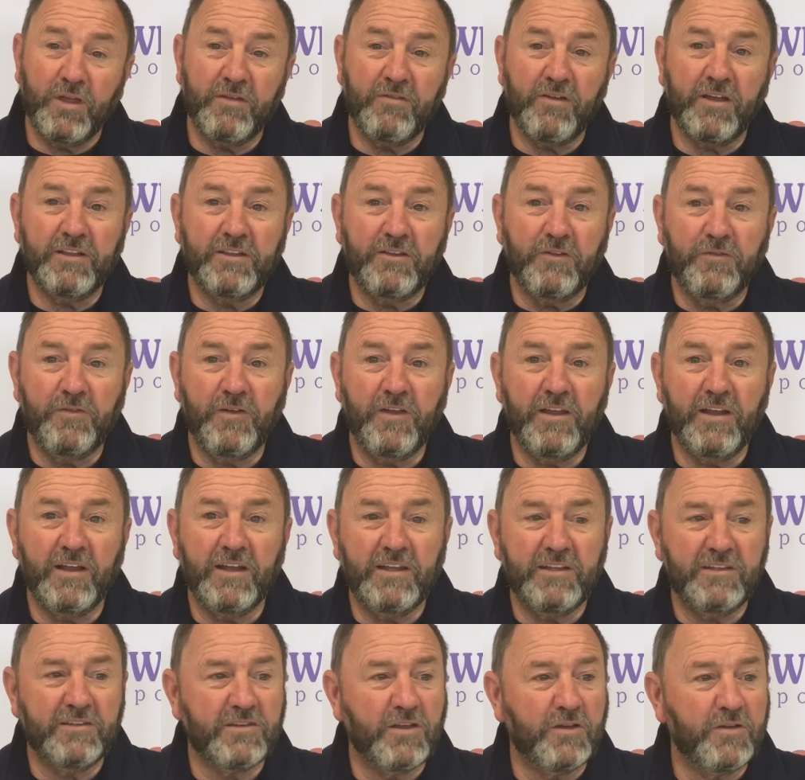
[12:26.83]
they've had the
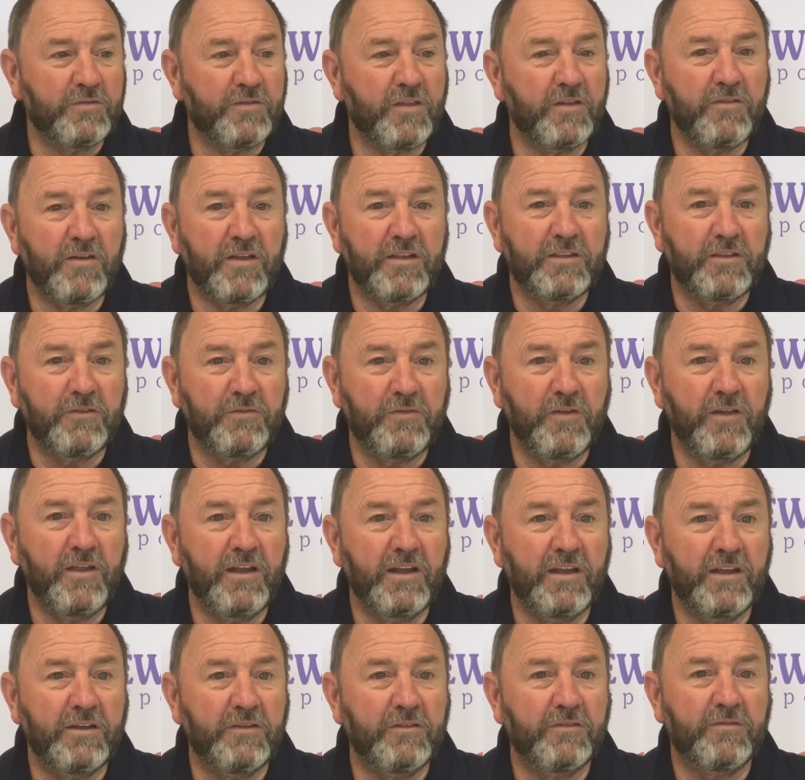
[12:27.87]
feeling, so if they've had the
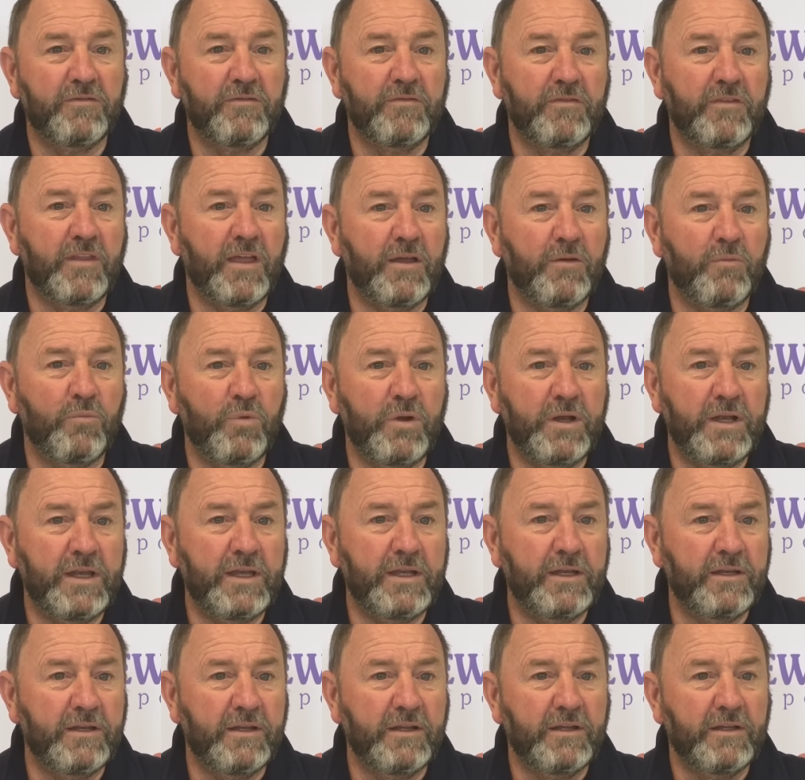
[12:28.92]
feeling of that
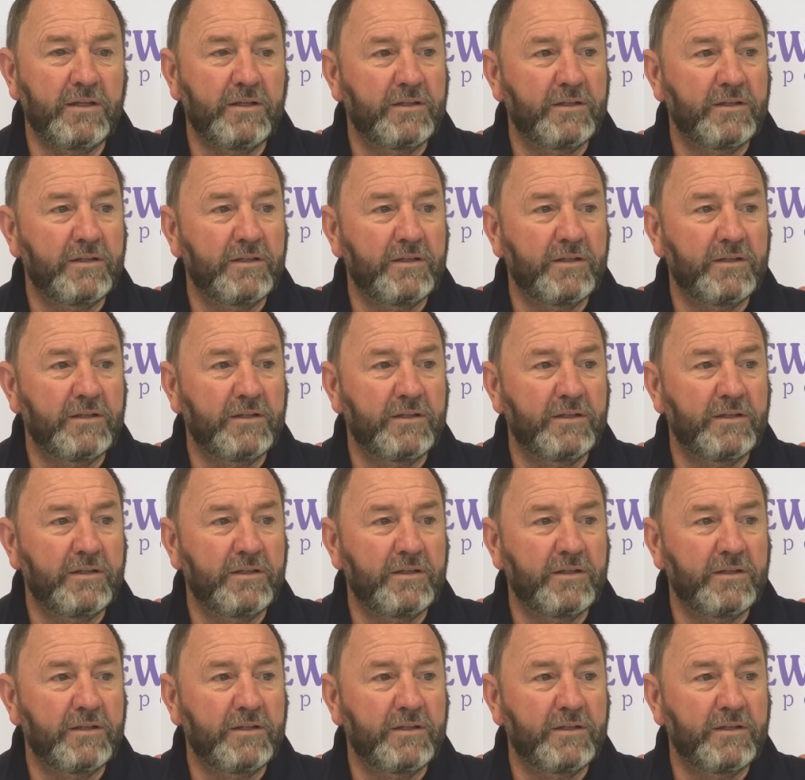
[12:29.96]
winning,